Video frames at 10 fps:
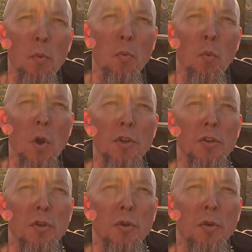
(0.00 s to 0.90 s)

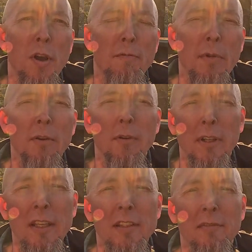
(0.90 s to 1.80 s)
once you have been
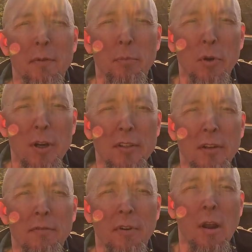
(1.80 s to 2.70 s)
released from
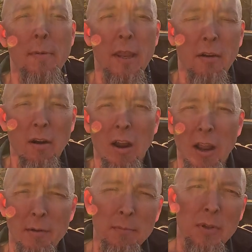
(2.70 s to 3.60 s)
prison from a
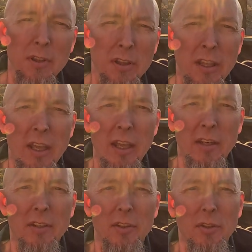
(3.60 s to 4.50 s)
crime
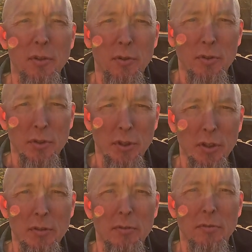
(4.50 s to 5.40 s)
that you
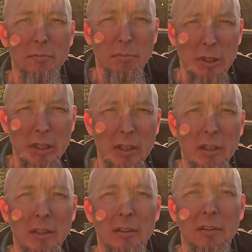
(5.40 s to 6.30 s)
should be